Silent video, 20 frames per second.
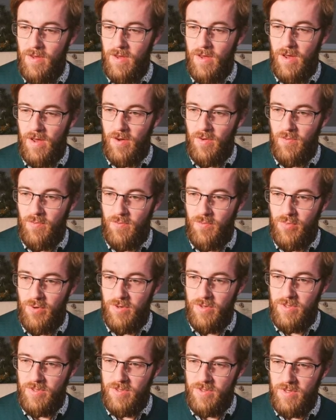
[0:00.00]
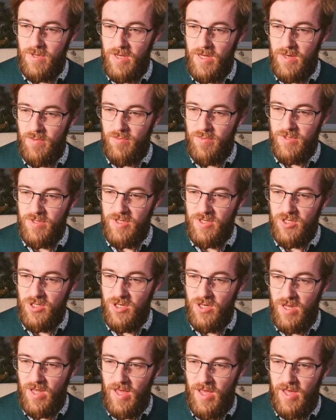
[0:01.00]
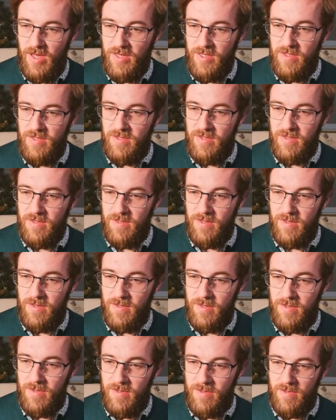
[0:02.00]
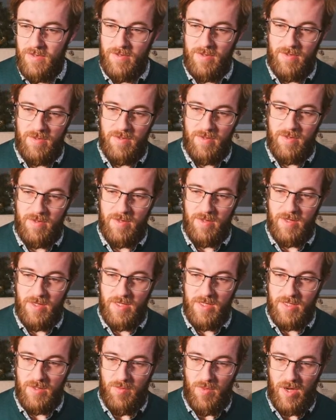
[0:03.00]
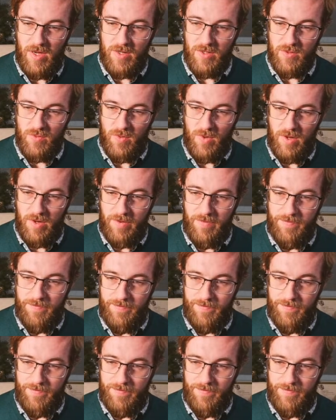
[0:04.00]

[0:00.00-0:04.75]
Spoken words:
output at position s is a -1,